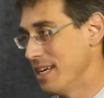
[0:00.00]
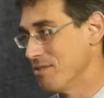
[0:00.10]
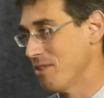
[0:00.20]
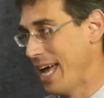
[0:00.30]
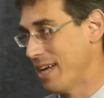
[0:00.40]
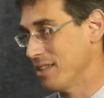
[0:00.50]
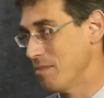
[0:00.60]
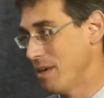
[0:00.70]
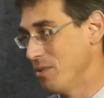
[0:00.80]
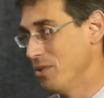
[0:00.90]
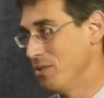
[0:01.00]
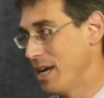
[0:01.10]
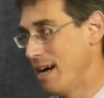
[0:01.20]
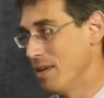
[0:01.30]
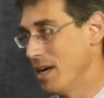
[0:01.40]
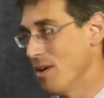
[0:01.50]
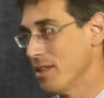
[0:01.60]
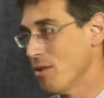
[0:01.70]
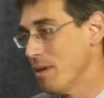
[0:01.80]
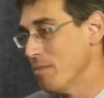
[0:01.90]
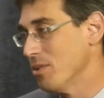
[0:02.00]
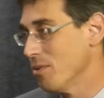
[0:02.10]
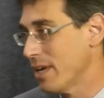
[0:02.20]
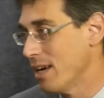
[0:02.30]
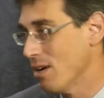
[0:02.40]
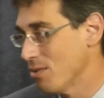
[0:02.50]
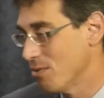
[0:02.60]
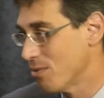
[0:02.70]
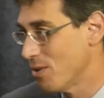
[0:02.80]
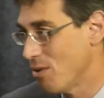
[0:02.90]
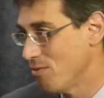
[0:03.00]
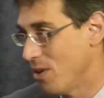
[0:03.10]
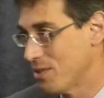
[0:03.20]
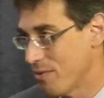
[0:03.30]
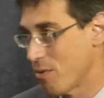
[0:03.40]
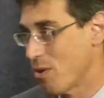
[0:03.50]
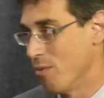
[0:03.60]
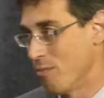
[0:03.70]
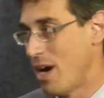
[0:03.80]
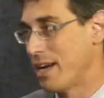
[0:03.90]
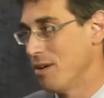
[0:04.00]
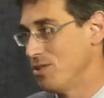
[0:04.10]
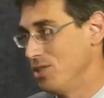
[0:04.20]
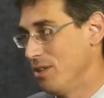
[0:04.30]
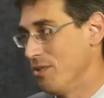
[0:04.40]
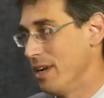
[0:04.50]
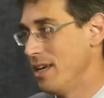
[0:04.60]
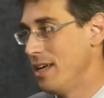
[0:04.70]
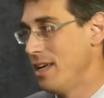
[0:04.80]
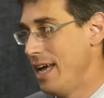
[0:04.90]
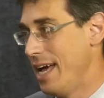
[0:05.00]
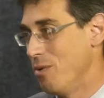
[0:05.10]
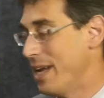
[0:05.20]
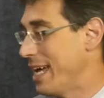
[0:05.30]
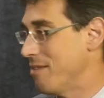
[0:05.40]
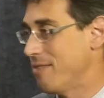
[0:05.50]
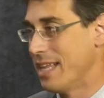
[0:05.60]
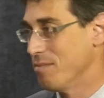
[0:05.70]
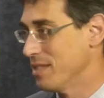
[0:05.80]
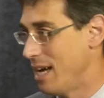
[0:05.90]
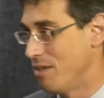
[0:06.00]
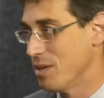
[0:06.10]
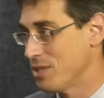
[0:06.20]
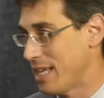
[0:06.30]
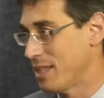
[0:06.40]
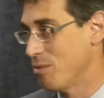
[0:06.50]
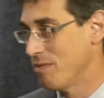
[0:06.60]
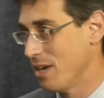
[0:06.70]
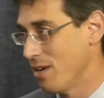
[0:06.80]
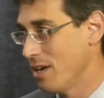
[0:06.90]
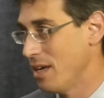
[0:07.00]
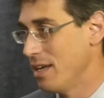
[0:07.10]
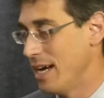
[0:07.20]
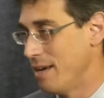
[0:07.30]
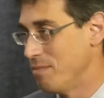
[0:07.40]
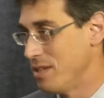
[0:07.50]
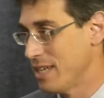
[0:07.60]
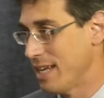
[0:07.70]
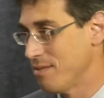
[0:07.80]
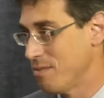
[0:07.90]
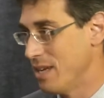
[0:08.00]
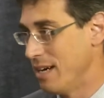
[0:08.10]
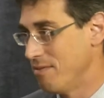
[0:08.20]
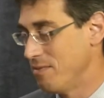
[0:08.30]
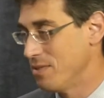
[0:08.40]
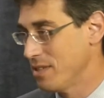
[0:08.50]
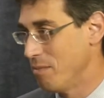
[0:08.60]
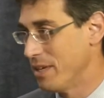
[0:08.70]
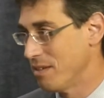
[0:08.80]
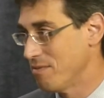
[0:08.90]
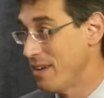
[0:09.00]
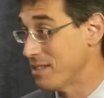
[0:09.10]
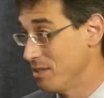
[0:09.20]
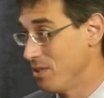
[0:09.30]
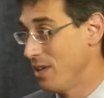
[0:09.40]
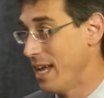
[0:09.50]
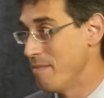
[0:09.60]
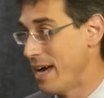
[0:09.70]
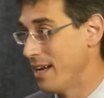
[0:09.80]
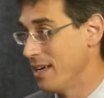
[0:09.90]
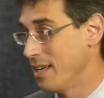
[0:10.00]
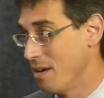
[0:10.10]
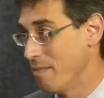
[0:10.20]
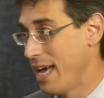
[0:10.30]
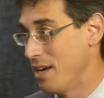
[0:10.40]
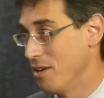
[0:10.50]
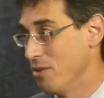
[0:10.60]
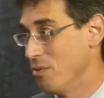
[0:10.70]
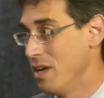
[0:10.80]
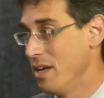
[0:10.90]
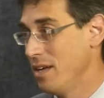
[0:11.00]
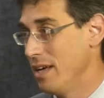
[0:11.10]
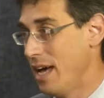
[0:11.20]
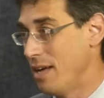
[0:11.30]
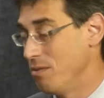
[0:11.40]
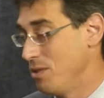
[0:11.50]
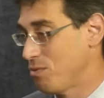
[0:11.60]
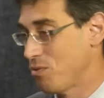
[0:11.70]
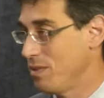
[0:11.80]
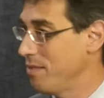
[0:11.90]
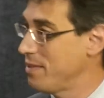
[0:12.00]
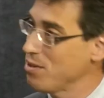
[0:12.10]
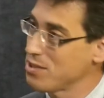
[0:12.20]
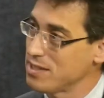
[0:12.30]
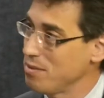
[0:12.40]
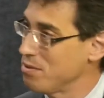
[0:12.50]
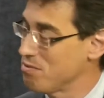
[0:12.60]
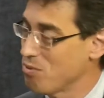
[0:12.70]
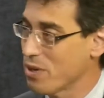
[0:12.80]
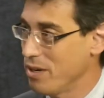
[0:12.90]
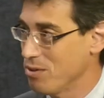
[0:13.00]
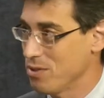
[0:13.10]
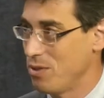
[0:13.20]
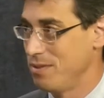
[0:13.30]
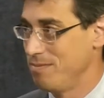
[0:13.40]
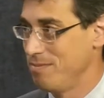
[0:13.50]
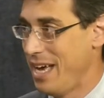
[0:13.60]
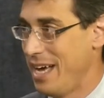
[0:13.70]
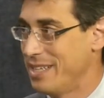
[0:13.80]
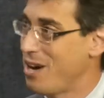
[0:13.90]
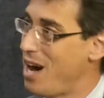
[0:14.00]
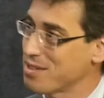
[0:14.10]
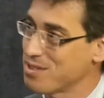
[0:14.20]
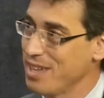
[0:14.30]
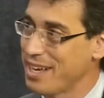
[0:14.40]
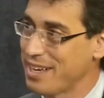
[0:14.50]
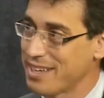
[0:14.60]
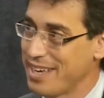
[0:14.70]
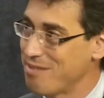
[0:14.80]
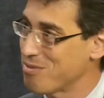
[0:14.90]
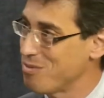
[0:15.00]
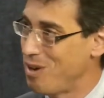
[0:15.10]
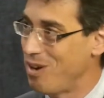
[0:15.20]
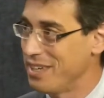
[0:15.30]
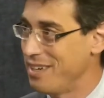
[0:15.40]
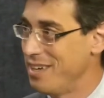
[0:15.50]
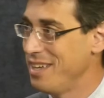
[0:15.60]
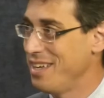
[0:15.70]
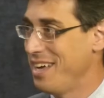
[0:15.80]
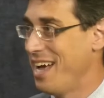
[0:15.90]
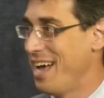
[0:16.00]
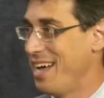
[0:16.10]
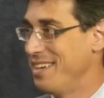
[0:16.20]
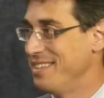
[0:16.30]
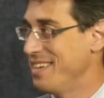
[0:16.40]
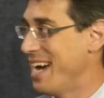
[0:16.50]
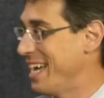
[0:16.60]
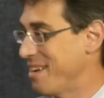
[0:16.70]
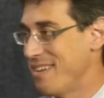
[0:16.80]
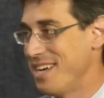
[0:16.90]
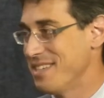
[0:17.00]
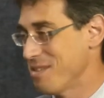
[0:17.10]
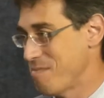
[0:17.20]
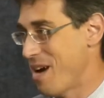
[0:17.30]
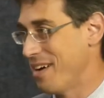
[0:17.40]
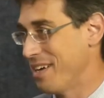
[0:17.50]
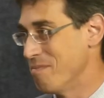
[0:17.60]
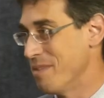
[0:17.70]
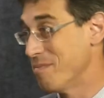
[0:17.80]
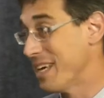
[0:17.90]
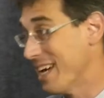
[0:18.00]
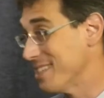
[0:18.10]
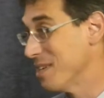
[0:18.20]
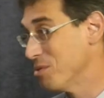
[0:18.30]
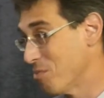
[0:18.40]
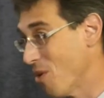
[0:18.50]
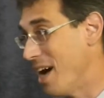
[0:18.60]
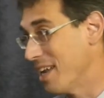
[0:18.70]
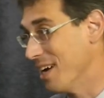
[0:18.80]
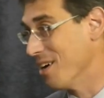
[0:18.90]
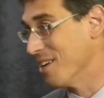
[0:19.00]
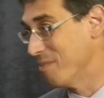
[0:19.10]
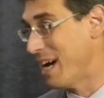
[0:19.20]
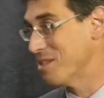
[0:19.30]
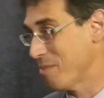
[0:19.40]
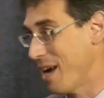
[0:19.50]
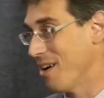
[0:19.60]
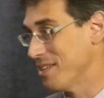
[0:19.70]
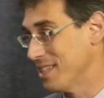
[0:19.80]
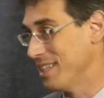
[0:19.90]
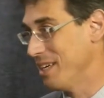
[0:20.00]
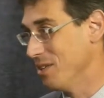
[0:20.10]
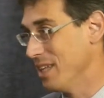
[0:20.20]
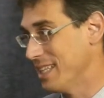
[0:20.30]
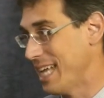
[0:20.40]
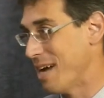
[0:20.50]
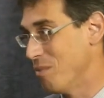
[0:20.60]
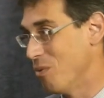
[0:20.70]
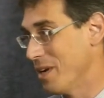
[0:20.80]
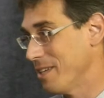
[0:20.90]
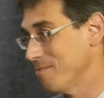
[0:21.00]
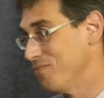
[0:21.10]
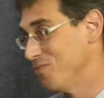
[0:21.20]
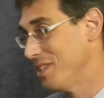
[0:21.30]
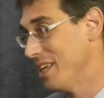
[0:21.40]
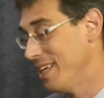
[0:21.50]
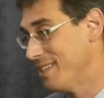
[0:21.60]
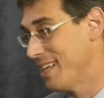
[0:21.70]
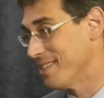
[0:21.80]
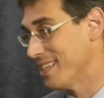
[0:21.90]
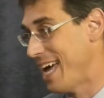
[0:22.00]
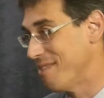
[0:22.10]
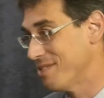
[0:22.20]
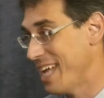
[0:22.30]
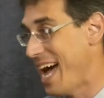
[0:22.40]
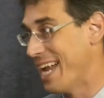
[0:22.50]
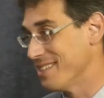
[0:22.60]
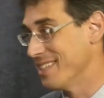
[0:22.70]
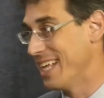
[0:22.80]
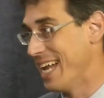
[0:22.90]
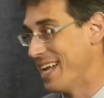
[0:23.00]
for handling people who come here. And there are people who are here who, through no fault of their own, were brought here as children and who identify themselves. I was at the Revere, the Sand Sculpting Festival, and I met a young man who has lived here since he was 4 years old and talks like a kid from Malden and identifies as American. But because he was brought here by his parents illegally at that point, he doesn't have status in the United